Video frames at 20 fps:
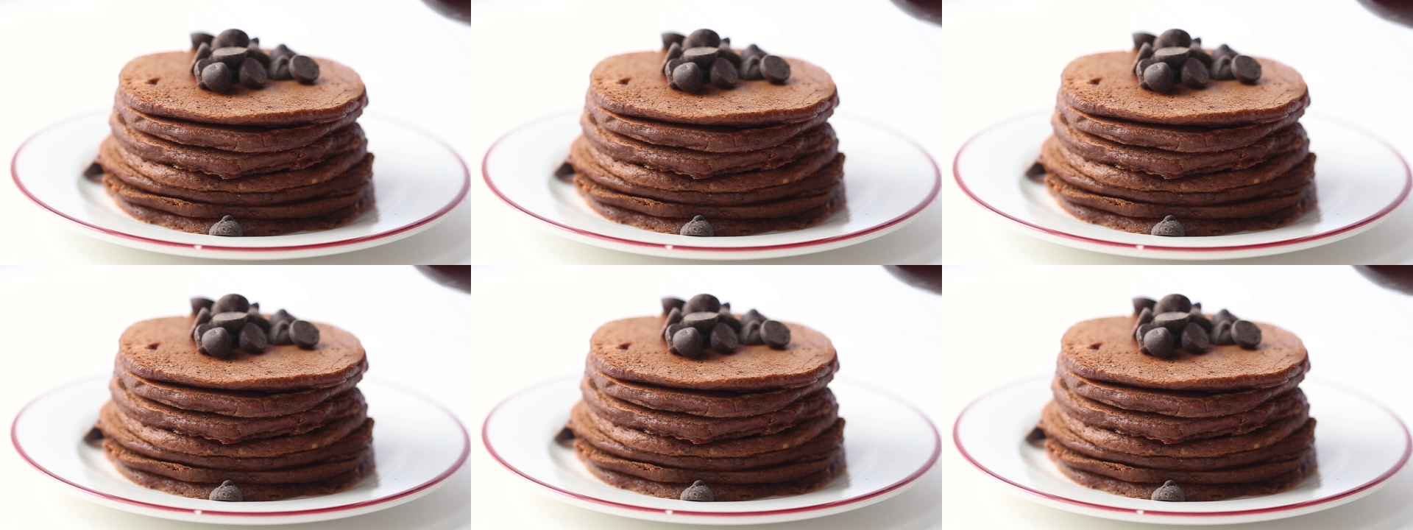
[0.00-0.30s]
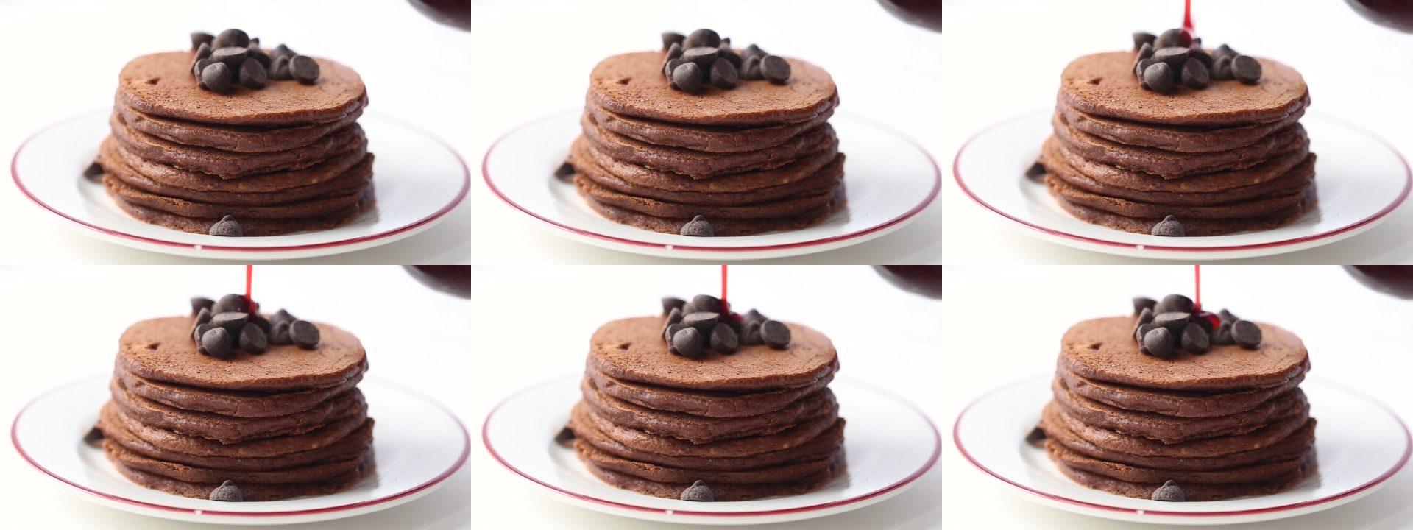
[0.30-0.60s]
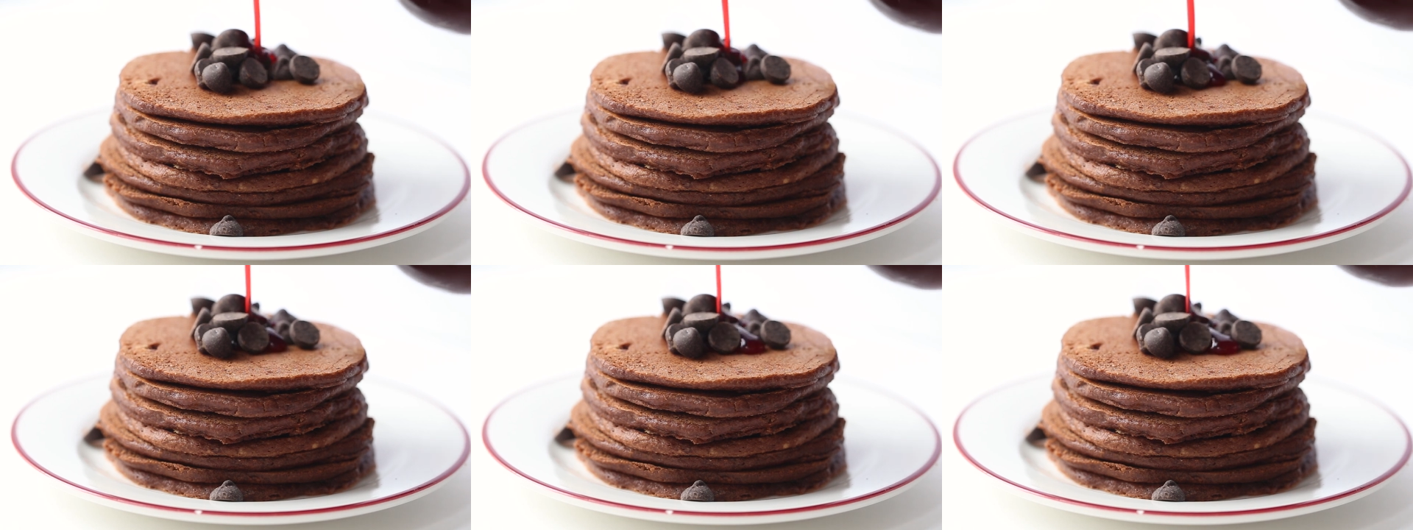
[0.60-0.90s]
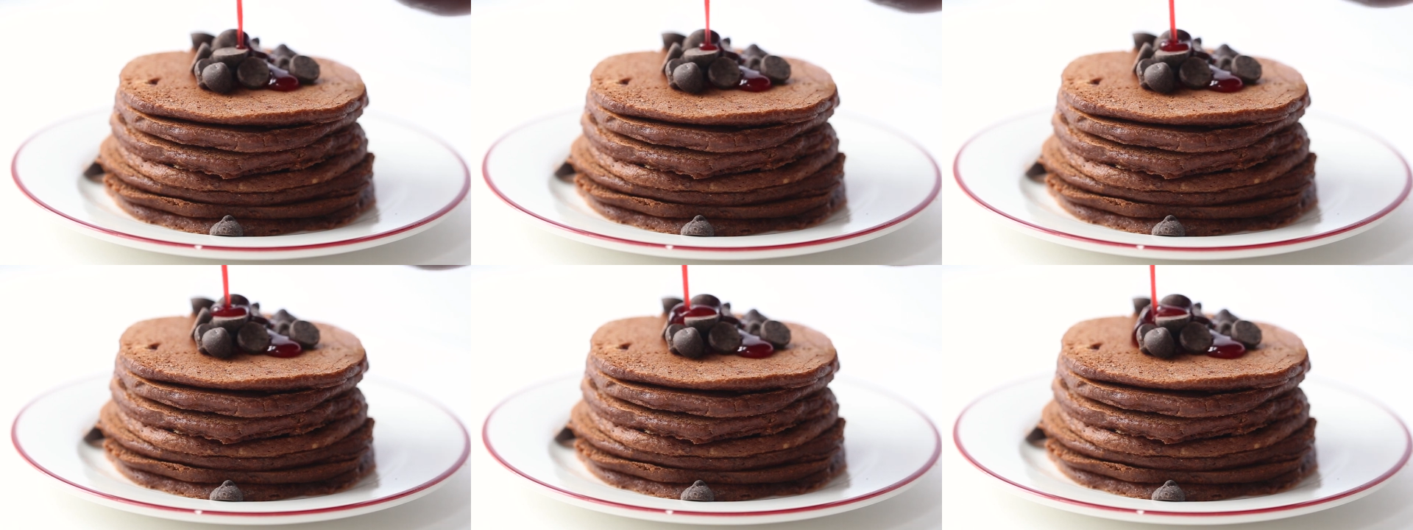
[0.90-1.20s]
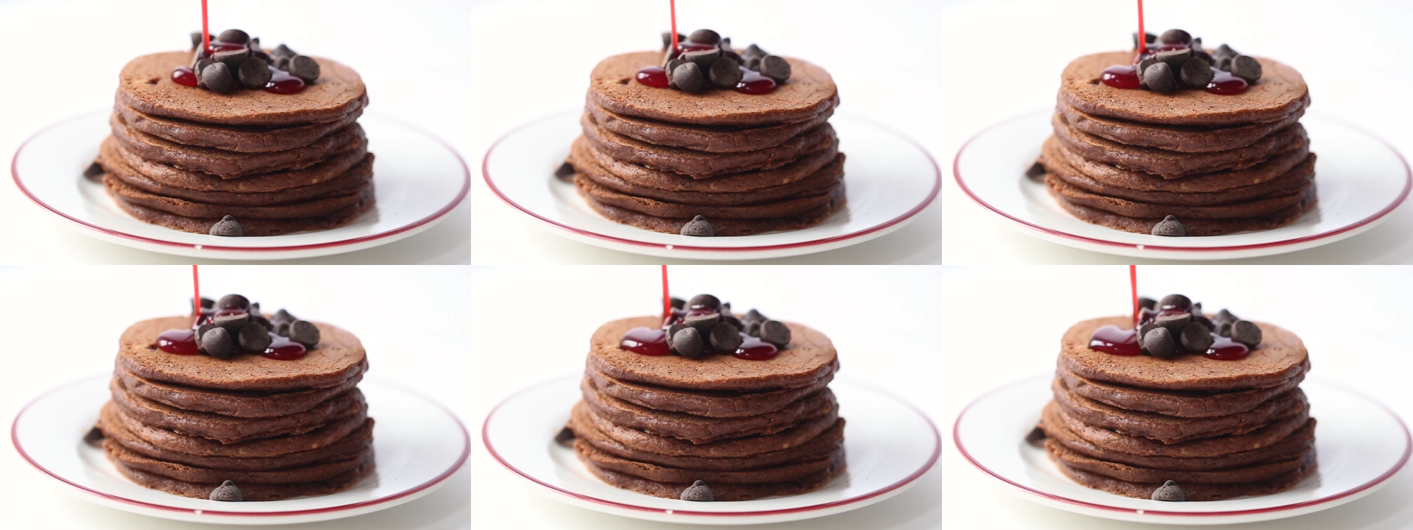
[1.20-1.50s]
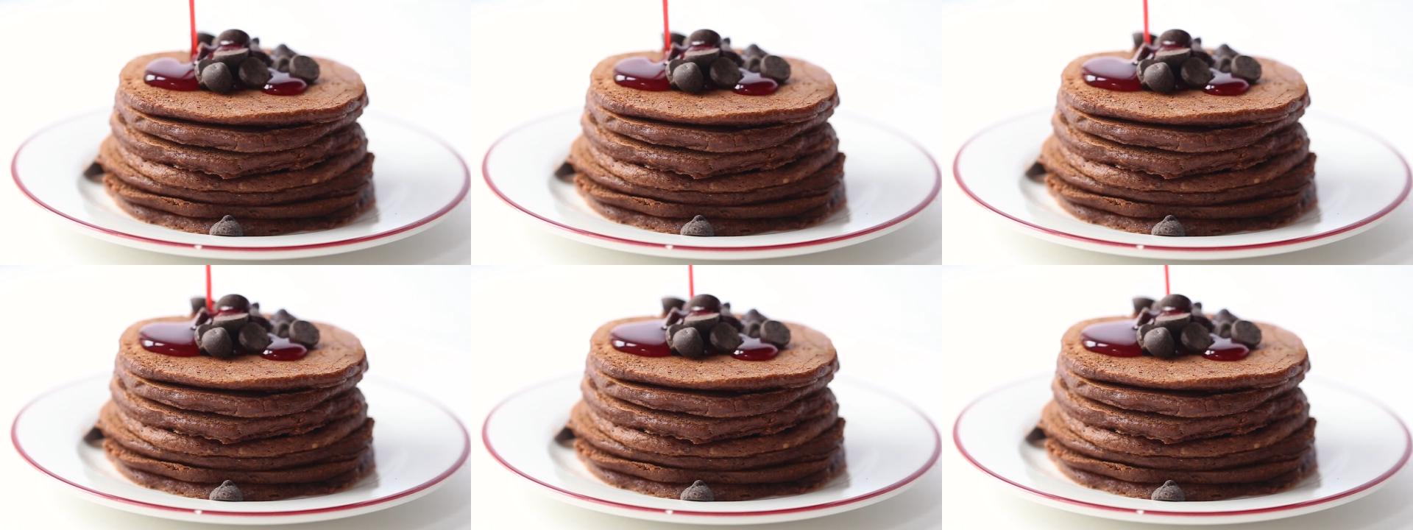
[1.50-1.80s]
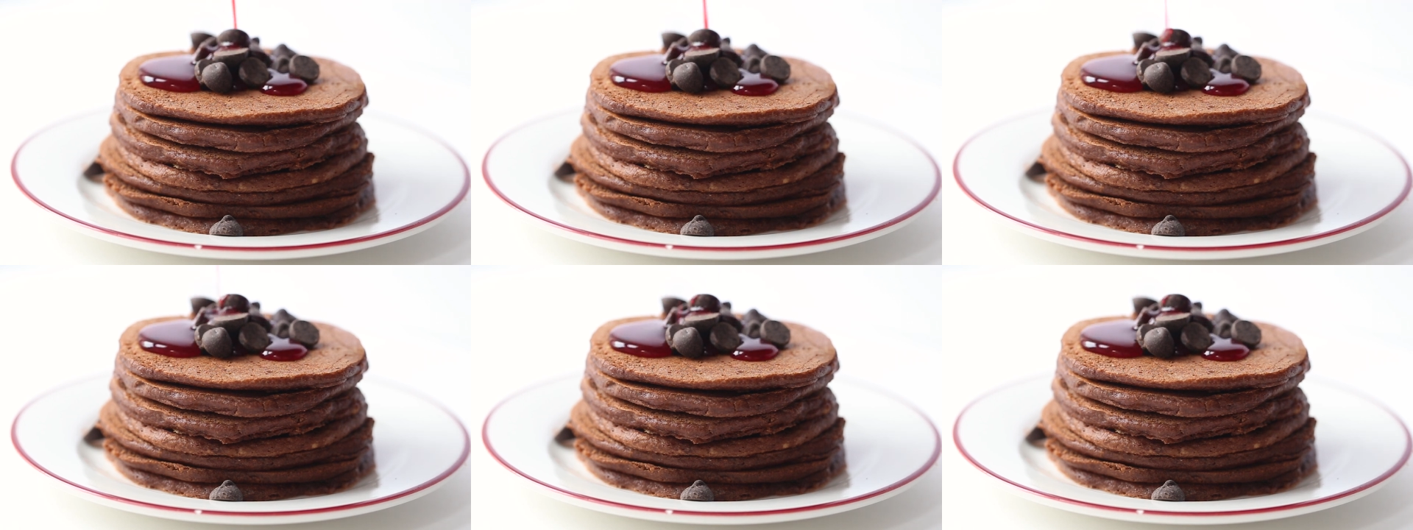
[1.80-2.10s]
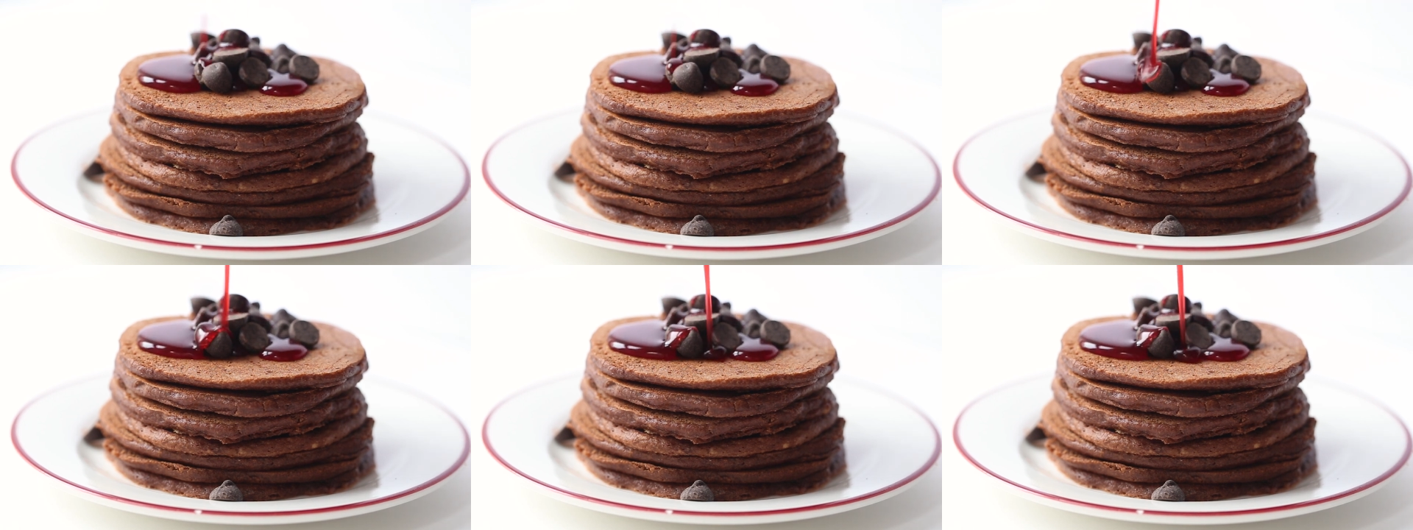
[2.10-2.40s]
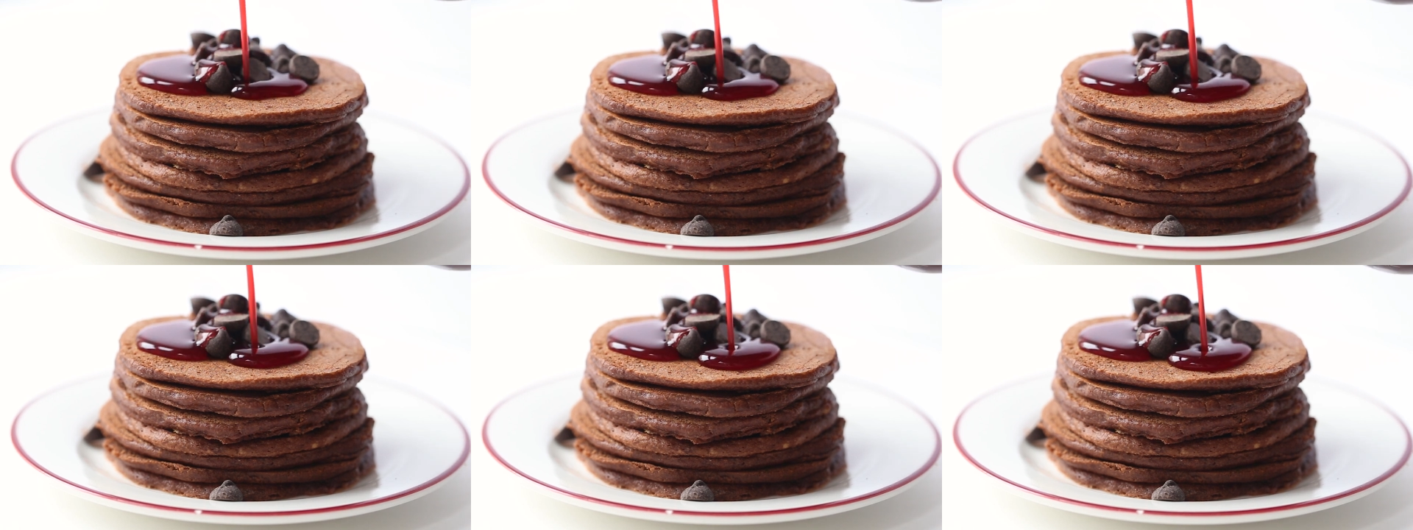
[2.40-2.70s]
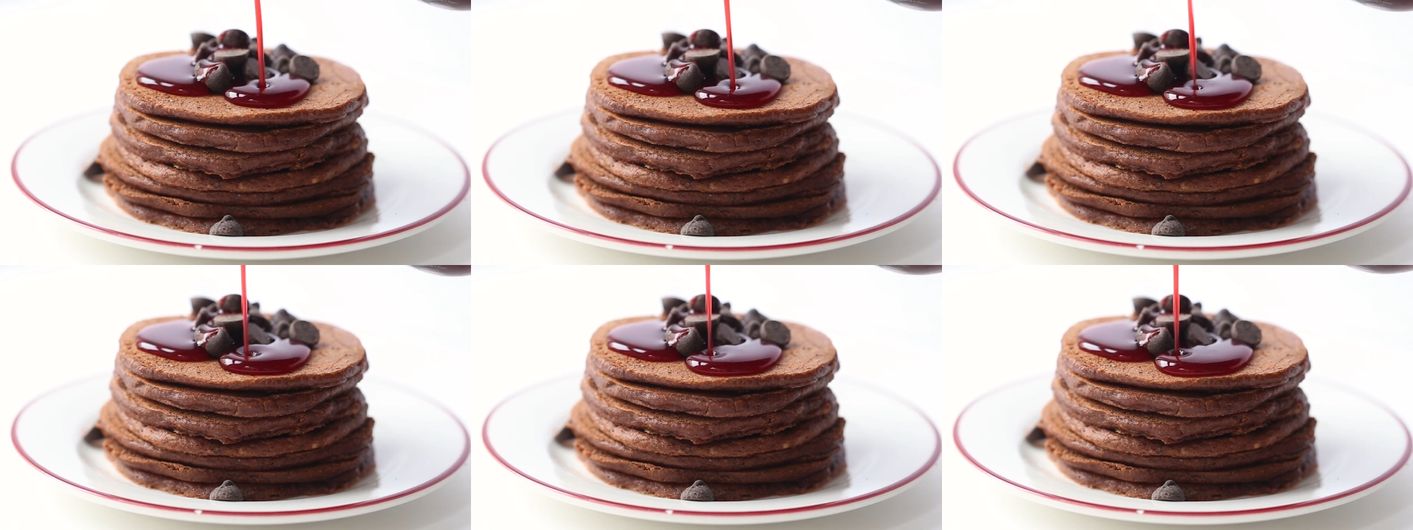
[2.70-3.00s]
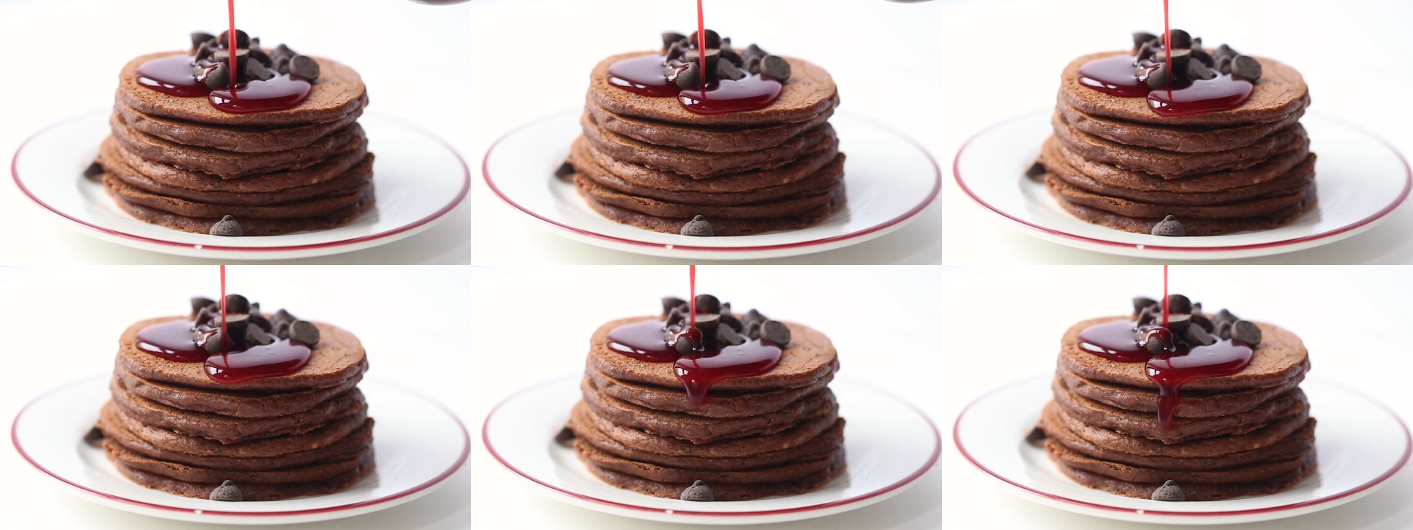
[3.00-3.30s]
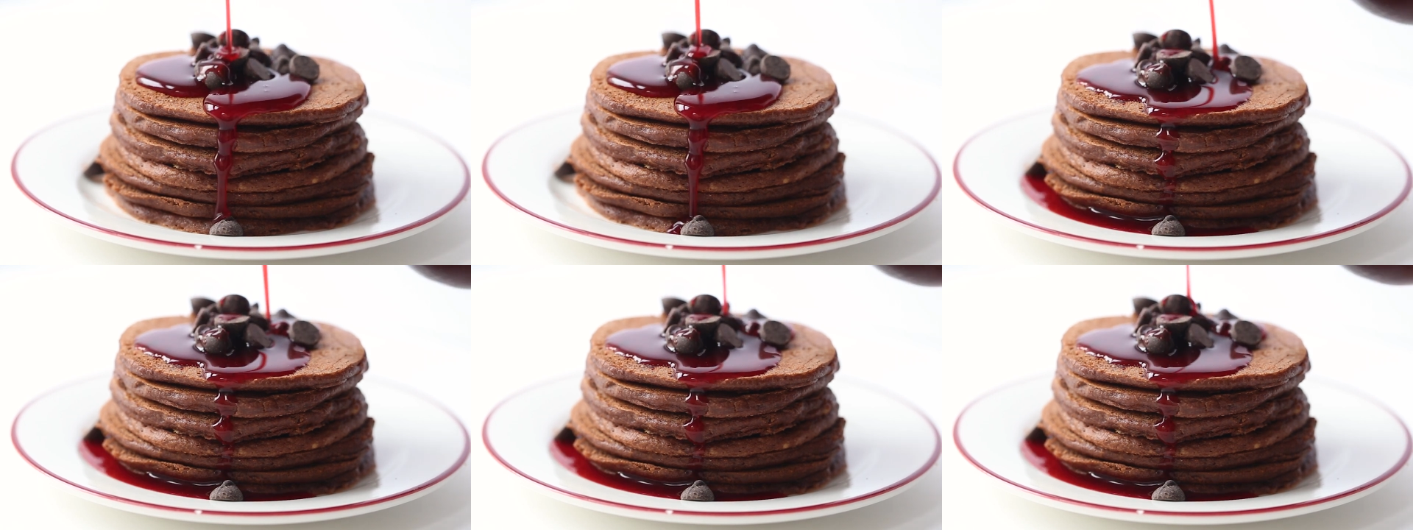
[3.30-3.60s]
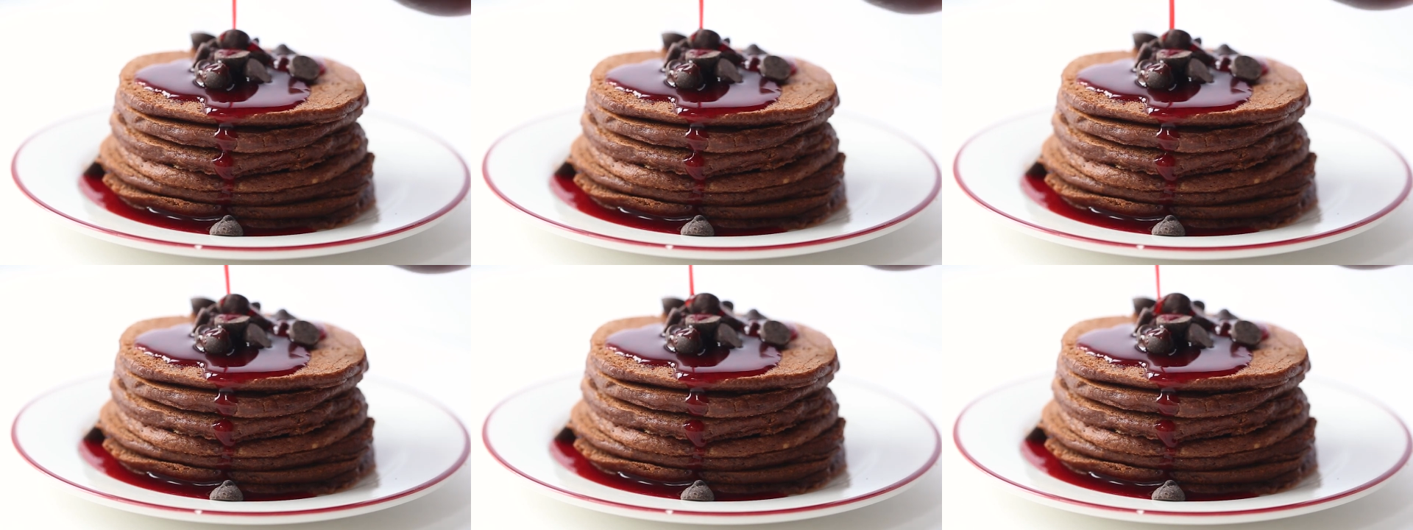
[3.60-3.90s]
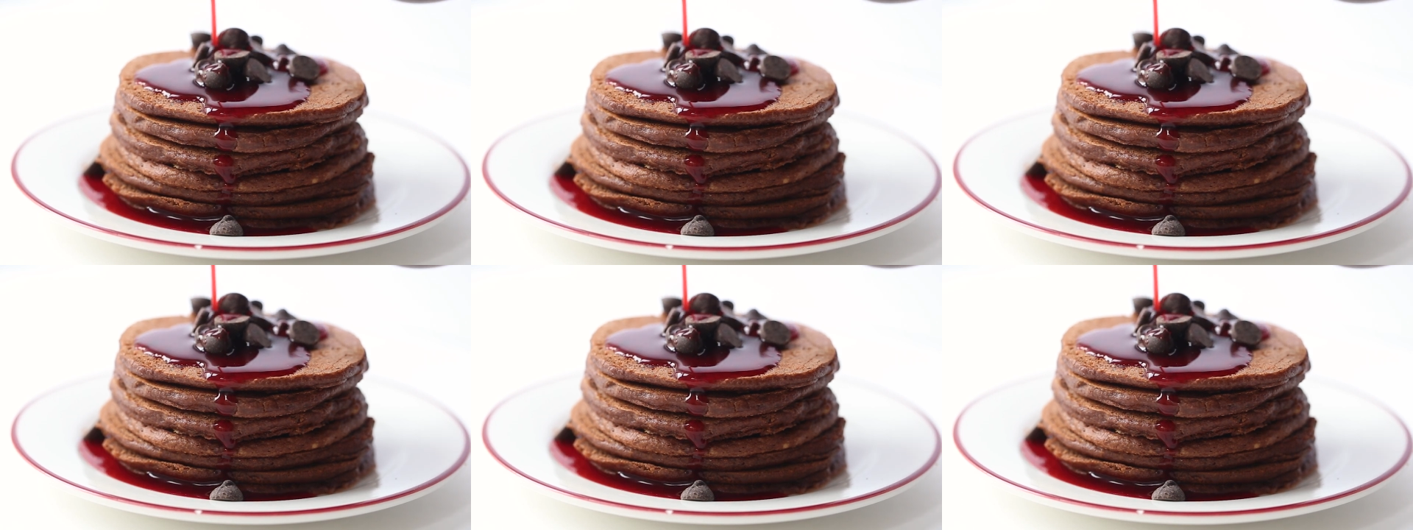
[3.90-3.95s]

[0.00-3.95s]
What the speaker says: [unreadable: no face in view]